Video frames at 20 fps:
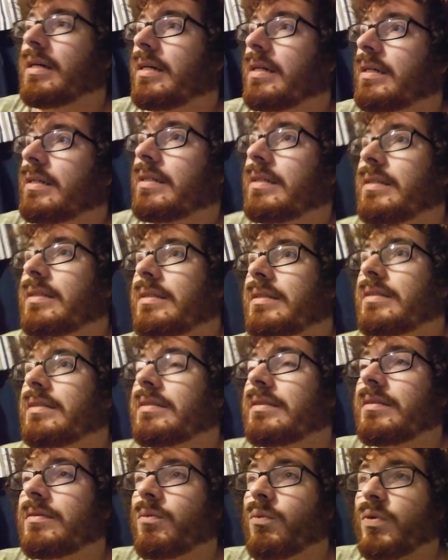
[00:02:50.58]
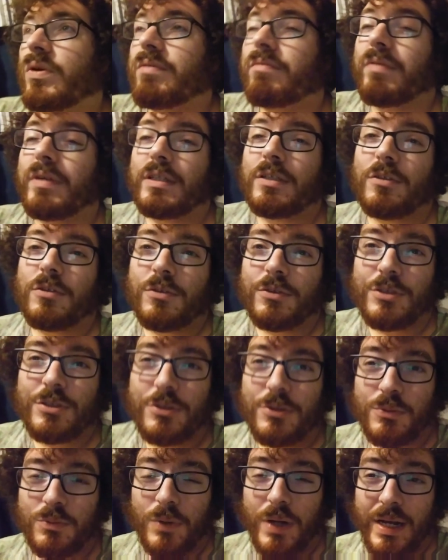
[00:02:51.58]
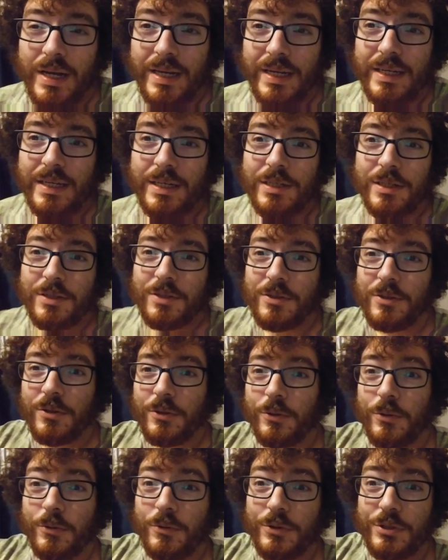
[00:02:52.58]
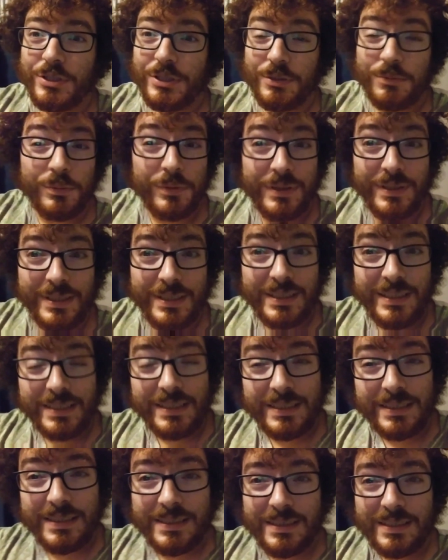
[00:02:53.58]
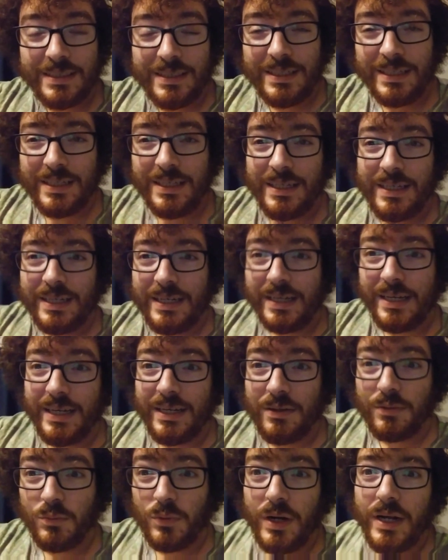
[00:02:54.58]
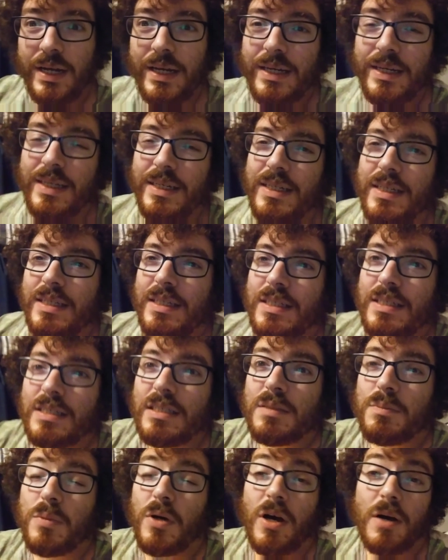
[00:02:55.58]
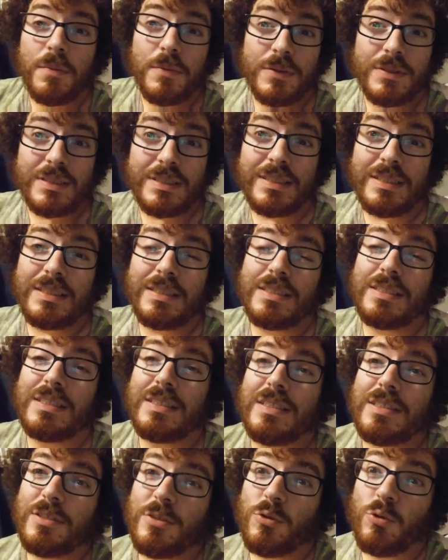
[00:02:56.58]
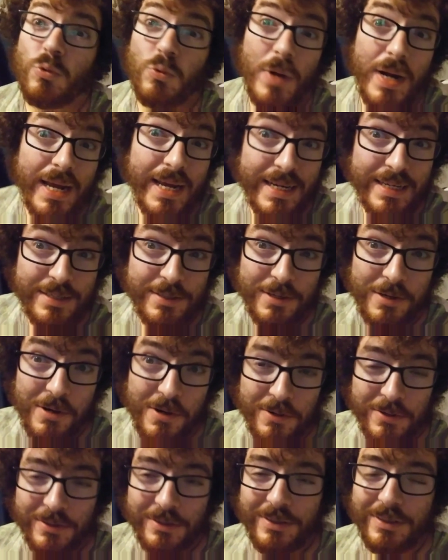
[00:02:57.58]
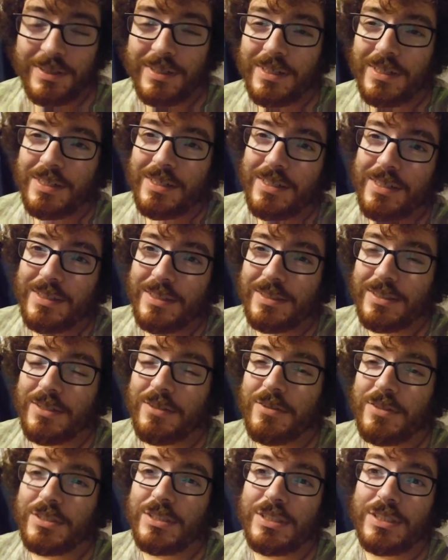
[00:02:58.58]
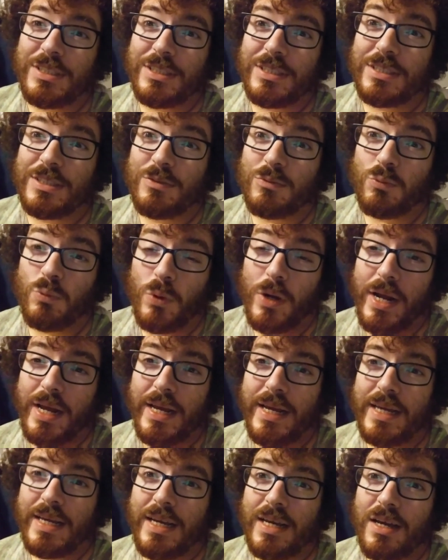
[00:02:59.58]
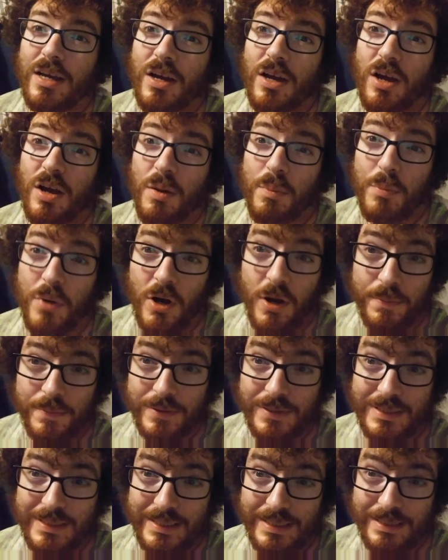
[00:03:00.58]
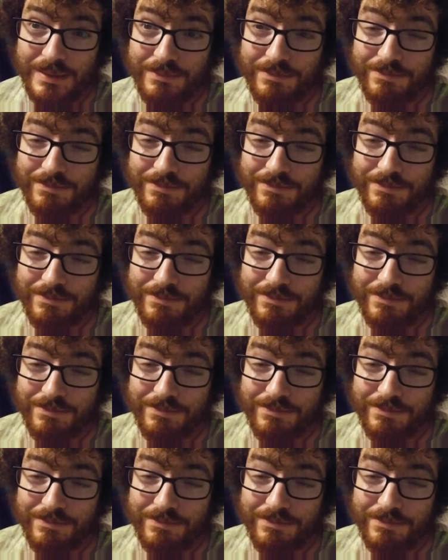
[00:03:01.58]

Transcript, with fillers: uh, revealed to Rey who she really is, and Rey is Palpatine's granddaughter, so she is Rey Palpatine